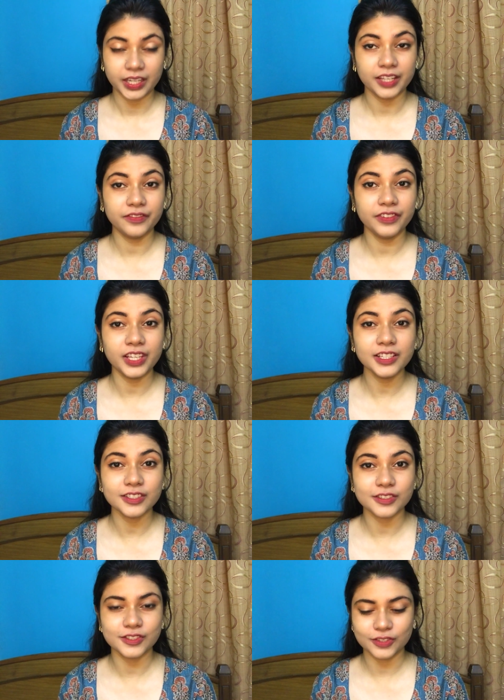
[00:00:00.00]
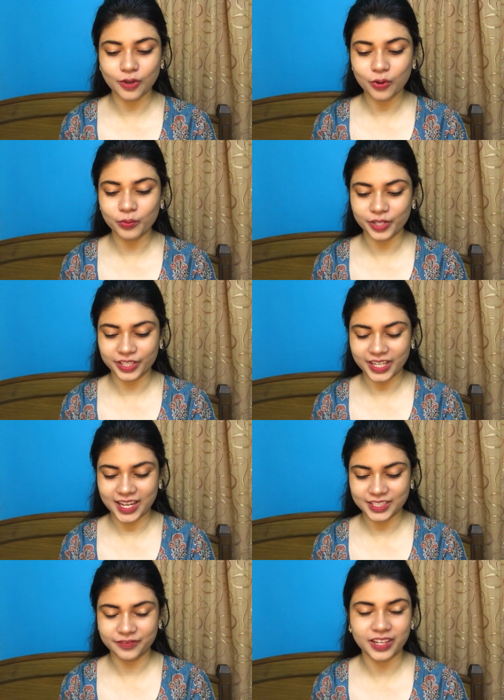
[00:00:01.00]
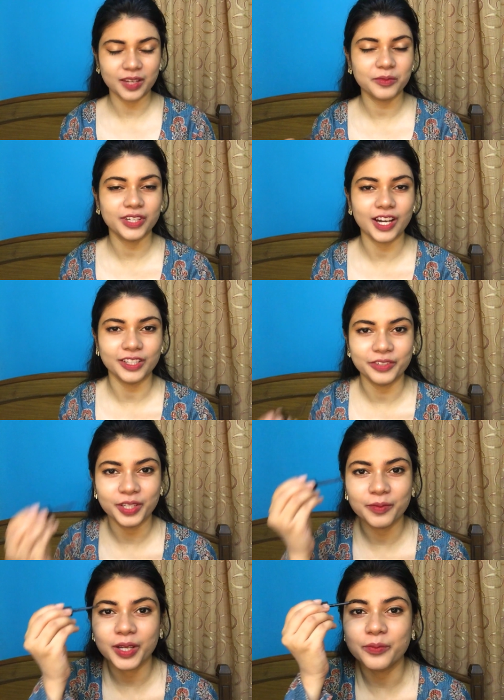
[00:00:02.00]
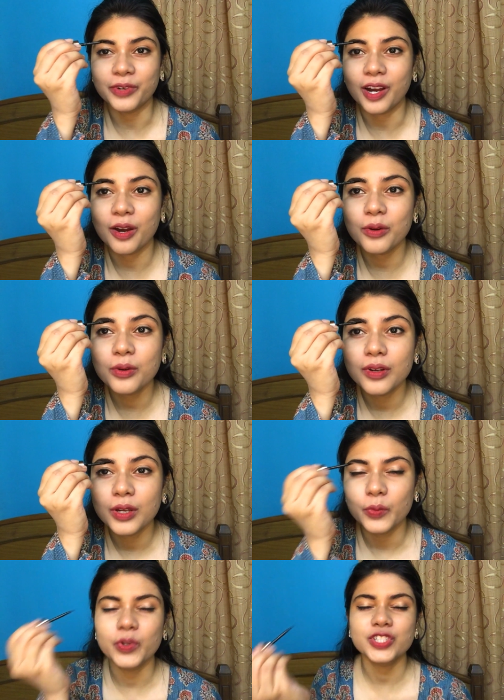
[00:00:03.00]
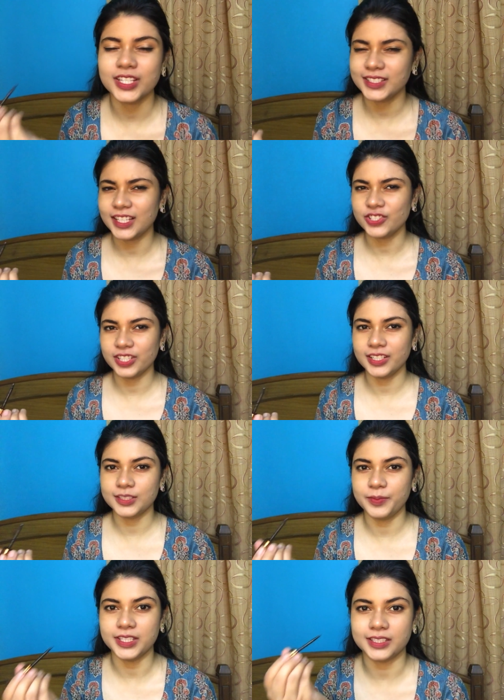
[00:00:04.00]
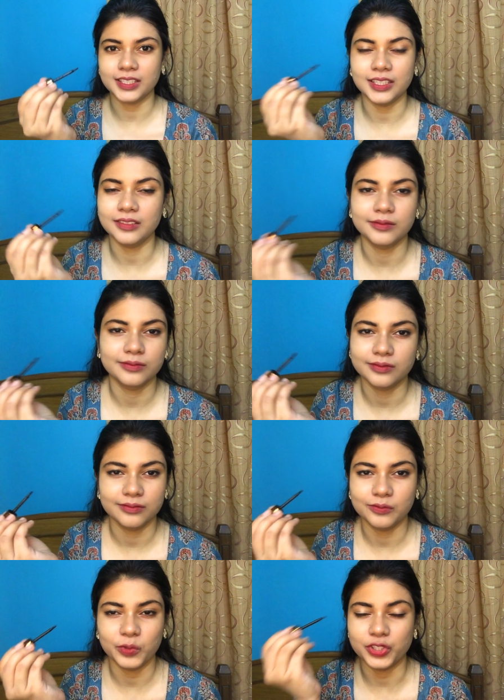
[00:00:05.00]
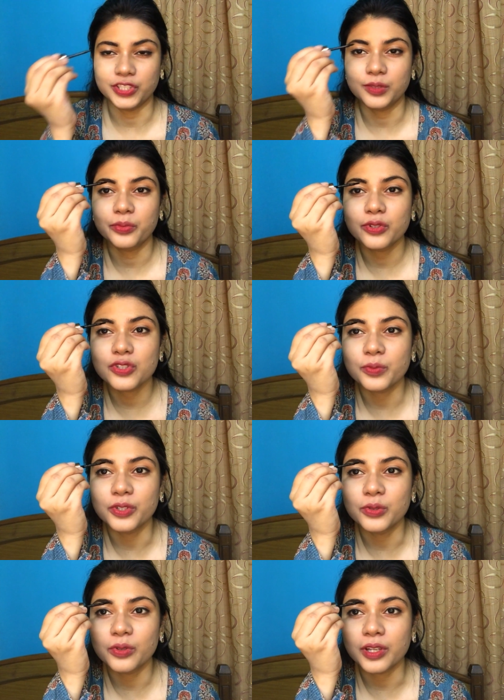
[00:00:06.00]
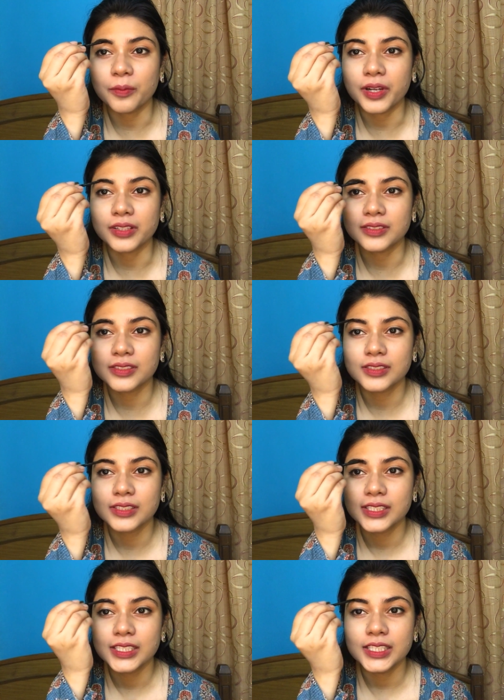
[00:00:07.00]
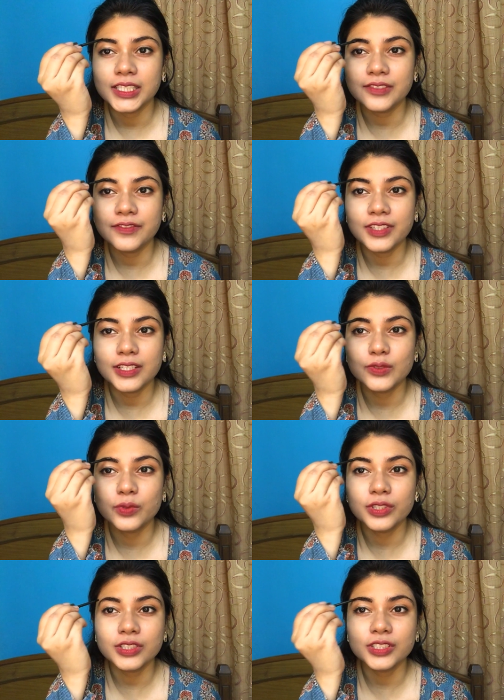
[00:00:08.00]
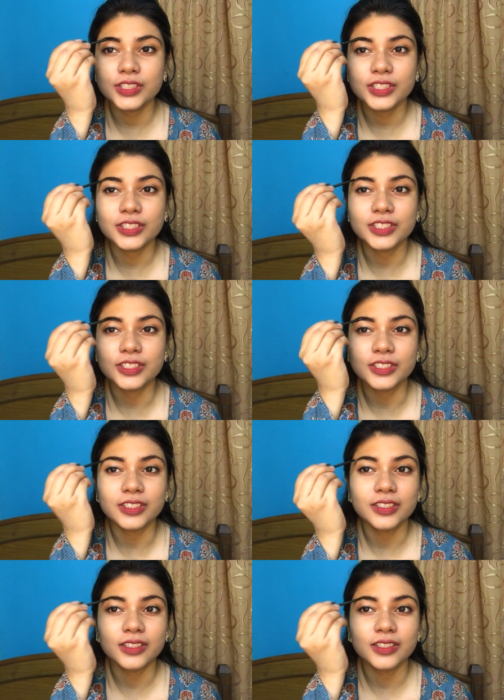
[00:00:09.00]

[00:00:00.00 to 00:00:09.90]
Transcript: It feels so weird as if I am coloring my brow, which essentially is basically what you're supposed to be doing, but it feels weird.